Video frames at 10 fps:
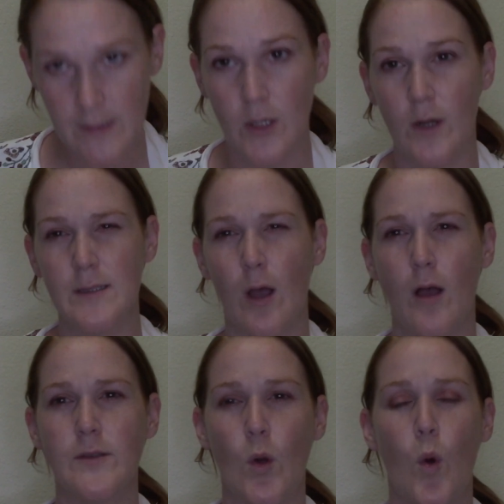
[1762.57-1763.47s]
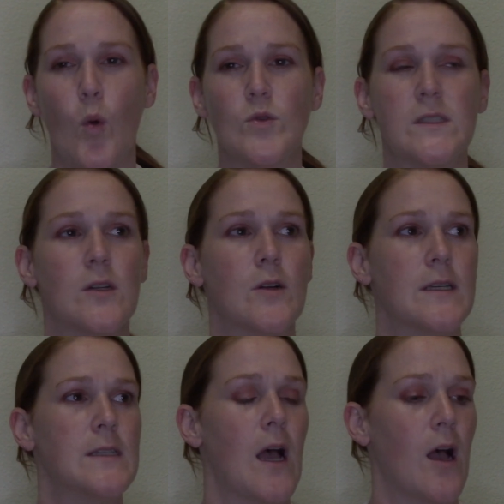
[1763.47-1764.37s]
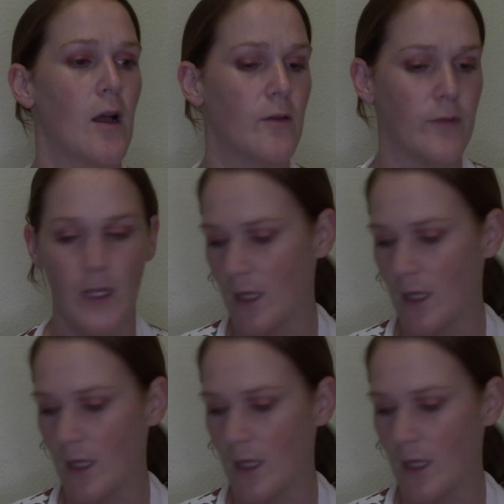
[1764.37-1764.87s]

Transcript: There is also a whole series of